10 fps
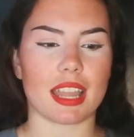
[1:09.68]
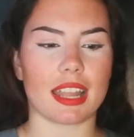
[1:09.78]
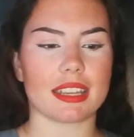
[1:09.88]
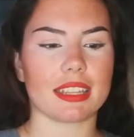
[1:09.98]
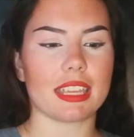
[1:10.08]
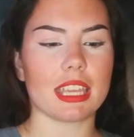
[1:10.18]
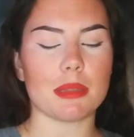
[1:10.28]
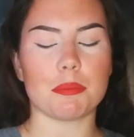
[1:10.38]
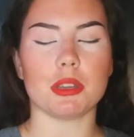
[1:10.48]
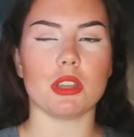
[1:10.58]
and
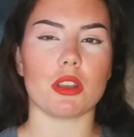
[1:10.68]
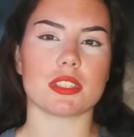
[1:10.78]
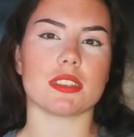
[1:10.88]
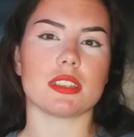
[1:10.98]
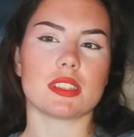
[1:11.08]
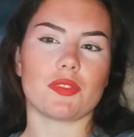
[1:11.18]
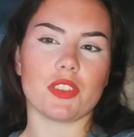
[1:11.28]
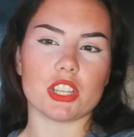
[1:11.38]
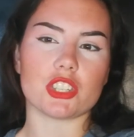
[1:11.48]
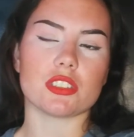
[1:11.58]
keep neotenous
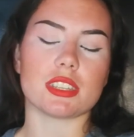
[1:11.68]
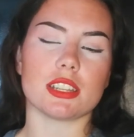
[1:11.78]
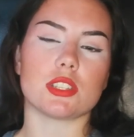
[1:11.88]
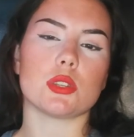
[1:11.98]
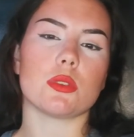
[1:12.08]
features into